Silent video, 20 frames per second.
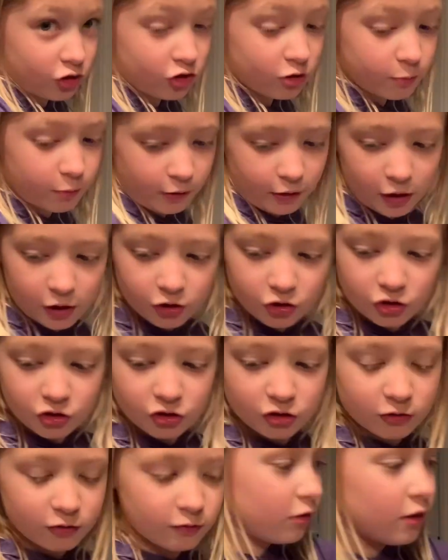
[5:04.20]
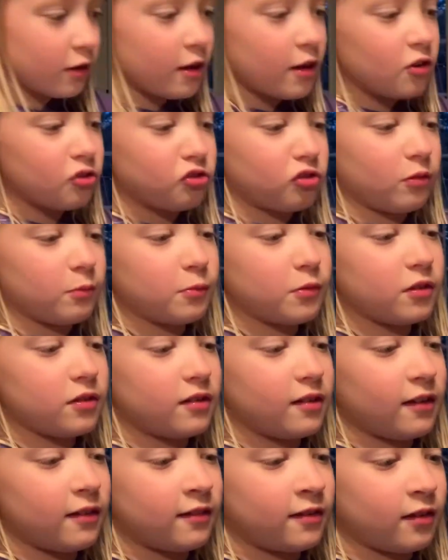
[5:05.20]
your brush. So I'm gonna
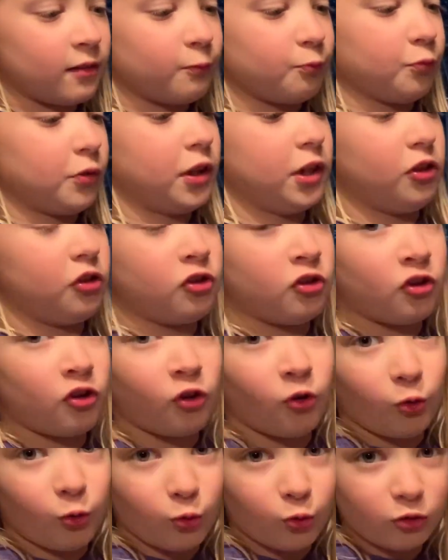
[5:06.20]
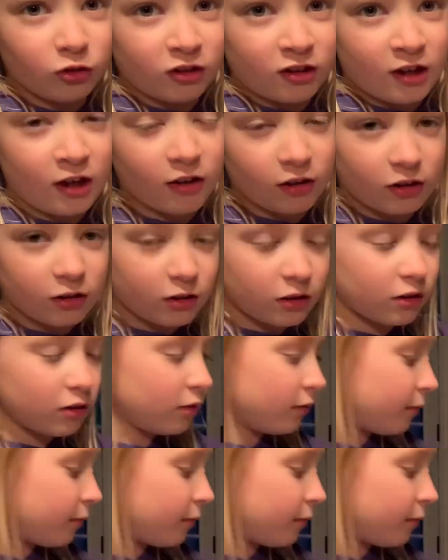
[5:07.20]
take some like gold color.